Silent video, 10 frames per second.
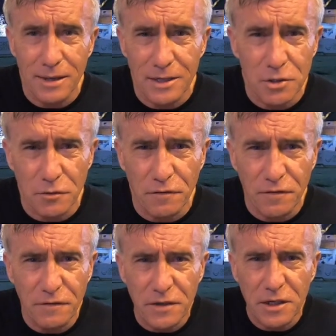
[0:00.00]
They're
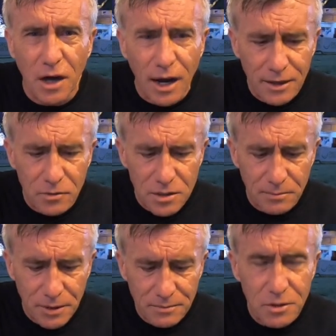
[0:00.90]
$2.59 or
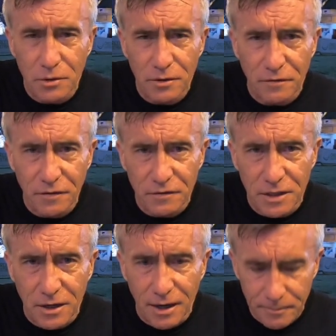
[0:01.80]
something,
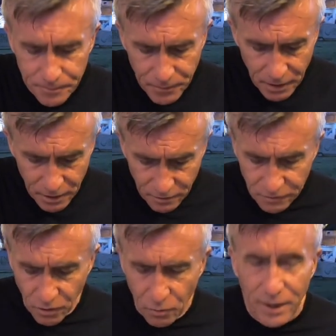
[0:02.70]
$2.59
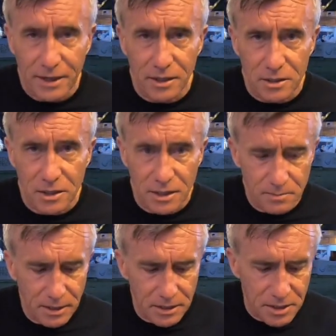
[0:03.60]
for a regular sized
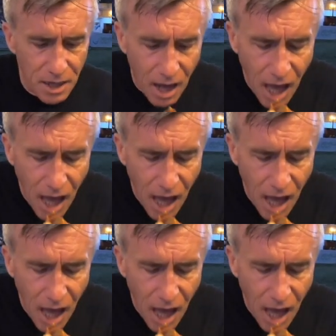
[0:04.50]
pizza.